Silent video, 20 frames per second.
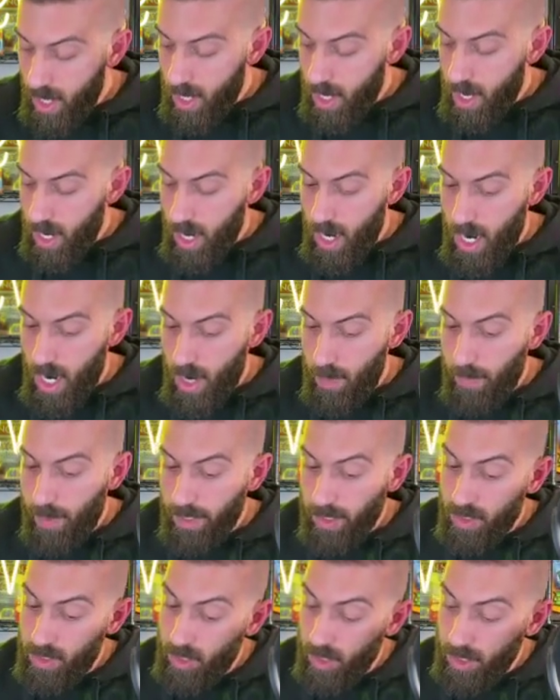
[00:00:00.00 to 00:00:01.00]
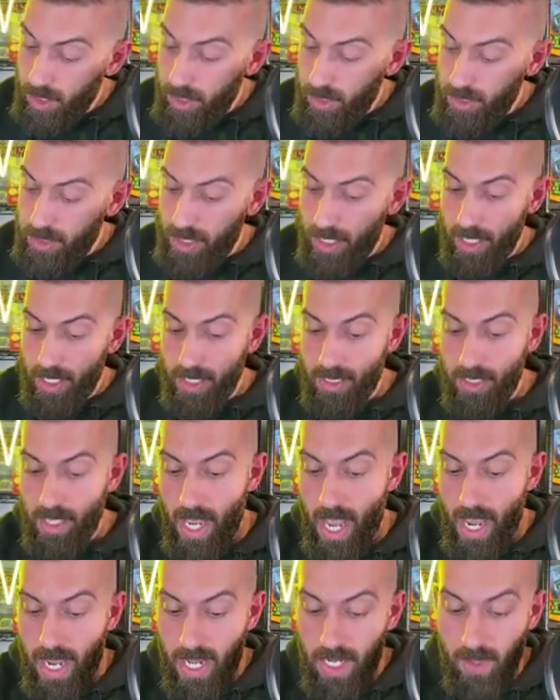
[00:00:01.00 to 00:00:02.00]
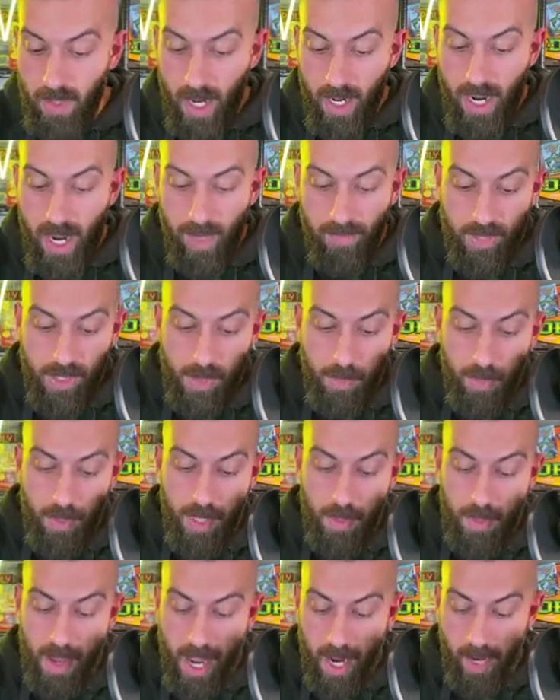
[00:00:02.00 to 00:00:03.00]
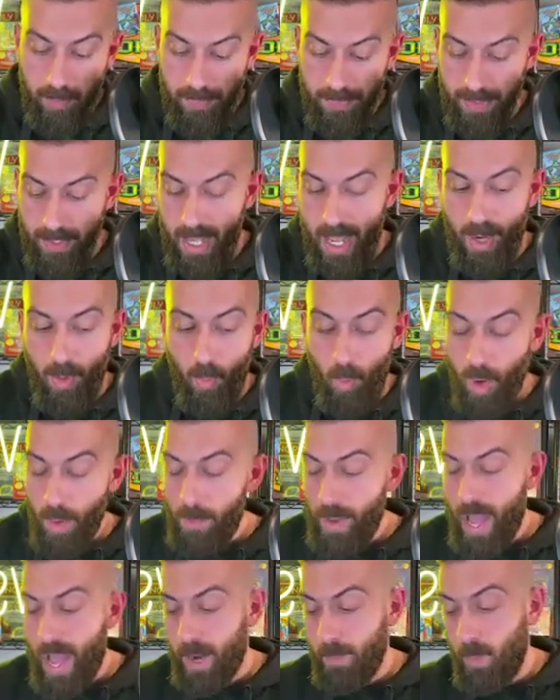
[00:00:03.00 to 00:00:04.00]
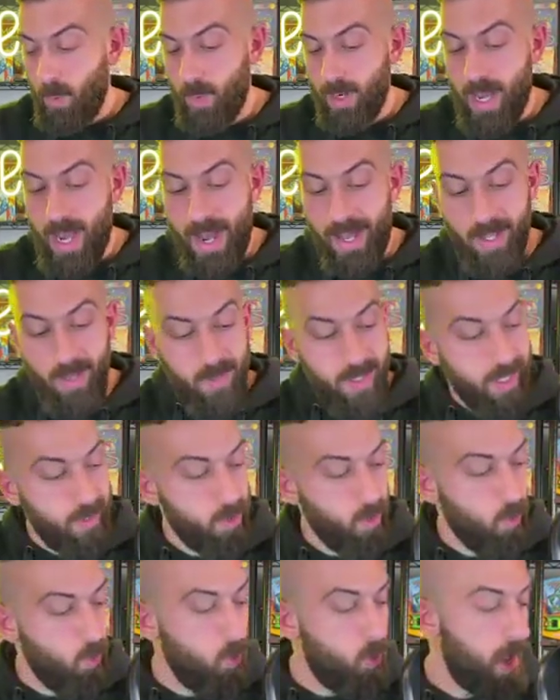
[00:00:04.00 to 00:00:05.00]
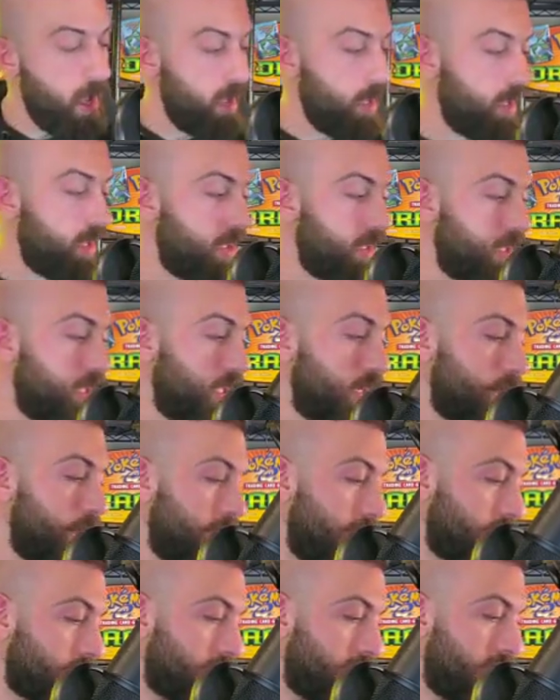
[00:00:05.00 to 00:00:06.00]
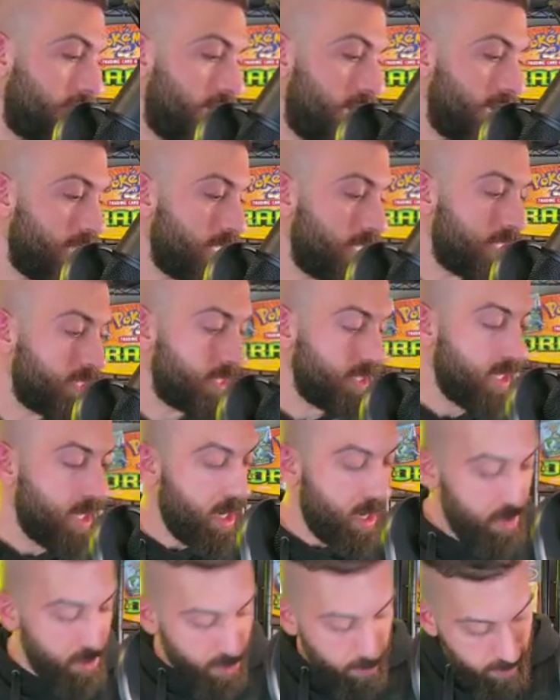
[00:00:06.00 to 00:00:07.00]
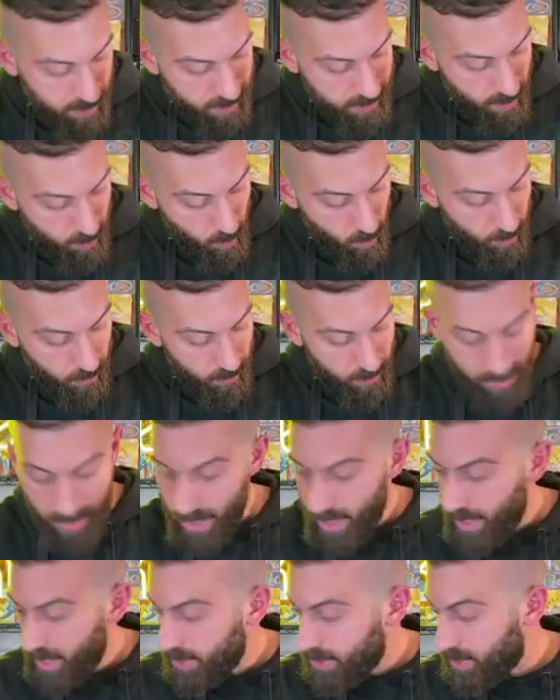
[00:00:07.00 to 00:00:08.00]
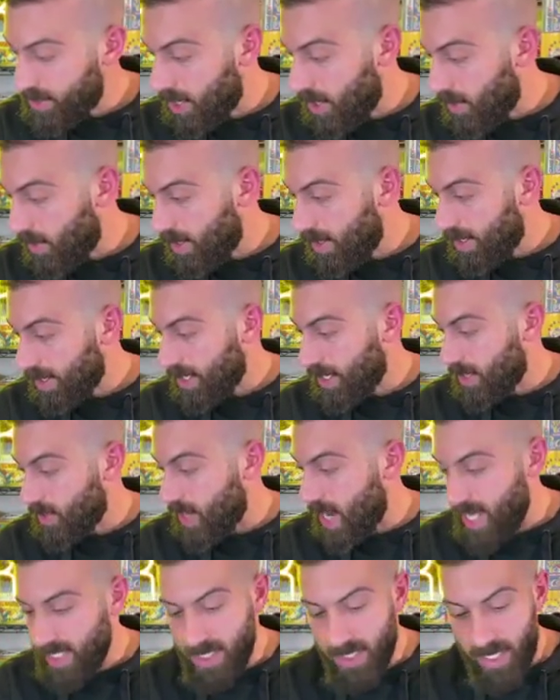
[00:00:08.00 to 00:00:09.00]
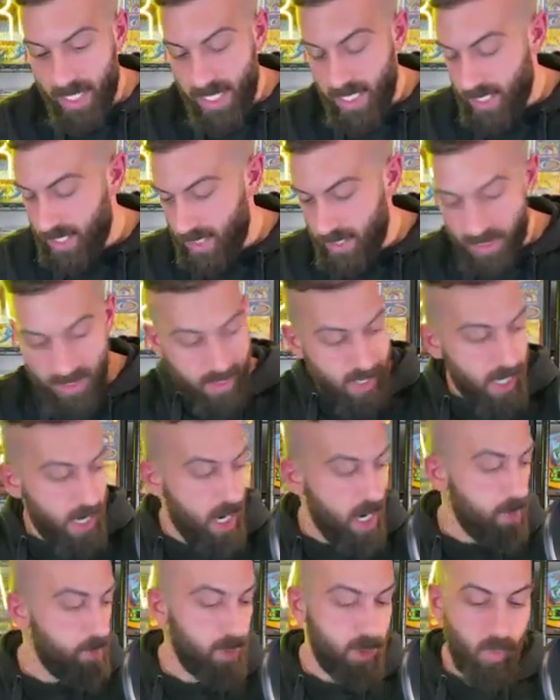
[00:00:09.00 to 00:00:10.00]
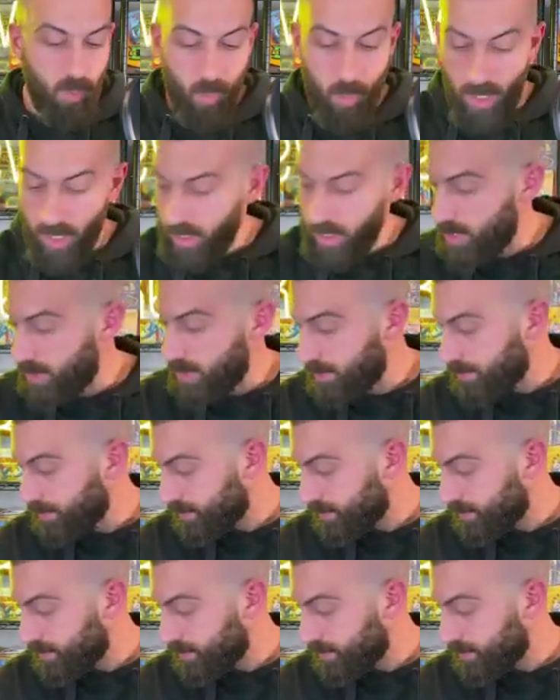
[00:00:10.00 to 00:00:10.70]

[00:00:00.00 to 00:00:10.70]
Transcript: Uh, but good news is, hey, and you got it out of a Sabrina pack. Out of one pack, point of holo, either way in a PSA 9 is 100% worth it. So congratulations um, to William